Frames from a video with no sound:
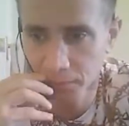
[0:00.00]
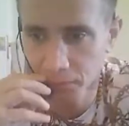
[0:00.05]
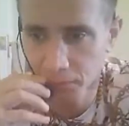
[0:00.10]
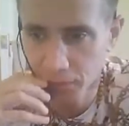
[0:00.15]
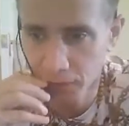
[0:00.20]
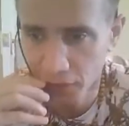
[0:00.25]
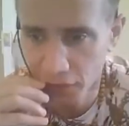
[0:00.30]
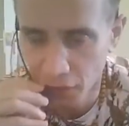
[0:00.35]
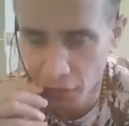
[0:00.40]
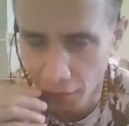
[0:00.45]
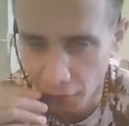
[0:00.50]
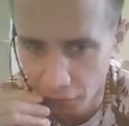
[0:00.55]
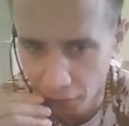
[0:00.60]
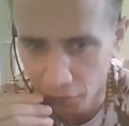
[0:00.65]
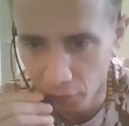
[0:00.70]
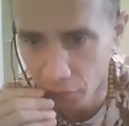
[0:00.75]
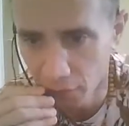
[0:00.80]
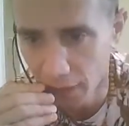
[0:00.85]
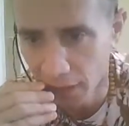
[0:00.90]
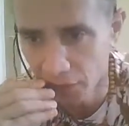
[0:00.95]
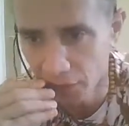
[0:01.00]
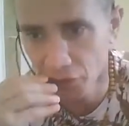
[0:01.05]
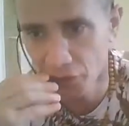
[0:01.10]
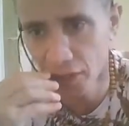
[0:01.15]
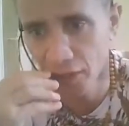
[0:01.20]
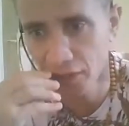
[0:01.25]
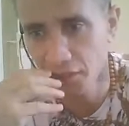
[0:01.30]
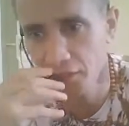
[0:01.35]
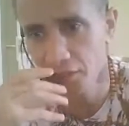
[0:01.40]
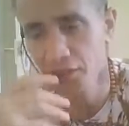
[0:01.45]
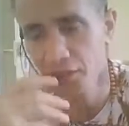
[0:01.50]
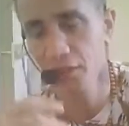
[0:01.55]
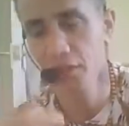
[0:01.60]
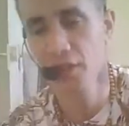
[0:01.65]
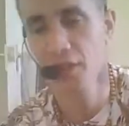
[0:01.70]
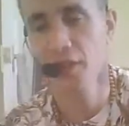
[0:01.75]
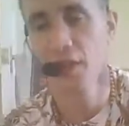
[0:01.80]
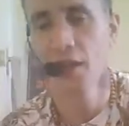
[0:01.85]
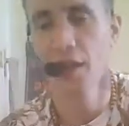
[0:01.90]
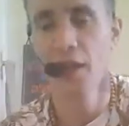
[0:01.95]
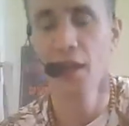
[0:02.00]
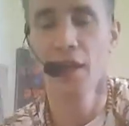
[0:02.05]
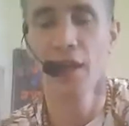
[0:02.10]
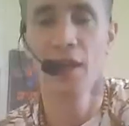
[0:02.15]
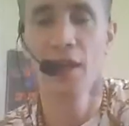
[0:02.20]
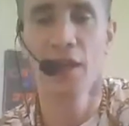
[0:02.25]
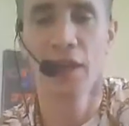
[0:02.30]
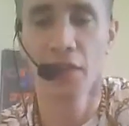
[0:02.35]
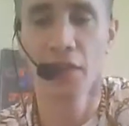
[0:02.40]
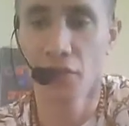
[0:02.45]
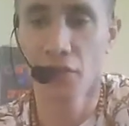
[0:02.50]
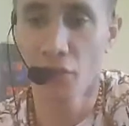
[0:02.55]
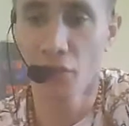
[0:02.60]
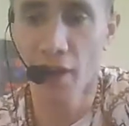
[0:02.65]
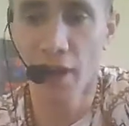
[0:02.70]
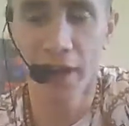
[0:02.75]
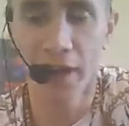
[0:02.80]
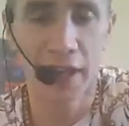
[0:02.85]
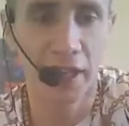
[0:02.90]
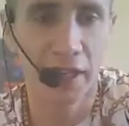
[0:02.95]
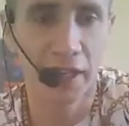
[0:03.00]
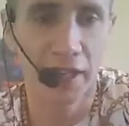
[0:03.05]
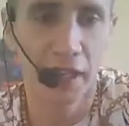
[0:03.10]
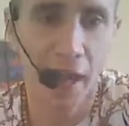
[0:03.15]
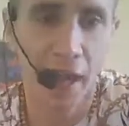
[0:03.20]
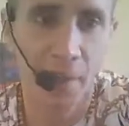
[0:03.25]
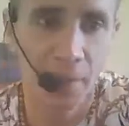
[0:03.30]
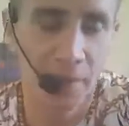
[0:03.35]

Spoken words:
this afternoon, ladies and gents. It's Friday. Happy